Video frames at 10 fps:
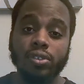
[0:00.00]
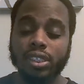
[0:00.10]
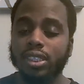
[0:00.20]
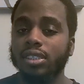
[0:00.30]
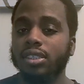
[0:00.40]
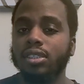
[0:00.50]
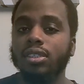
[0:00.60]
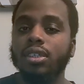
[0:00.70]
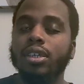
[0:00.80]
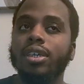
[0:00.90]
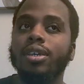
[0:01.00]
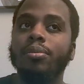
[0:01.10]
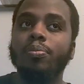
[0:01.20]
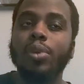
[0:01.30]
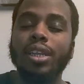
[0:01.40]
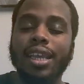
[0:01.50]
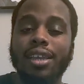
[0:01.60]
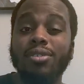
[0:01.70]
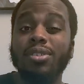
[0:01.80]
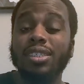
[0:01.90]
season but now
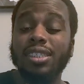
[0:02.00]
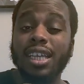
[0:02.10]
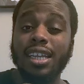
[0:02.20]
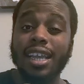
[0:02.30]
you decide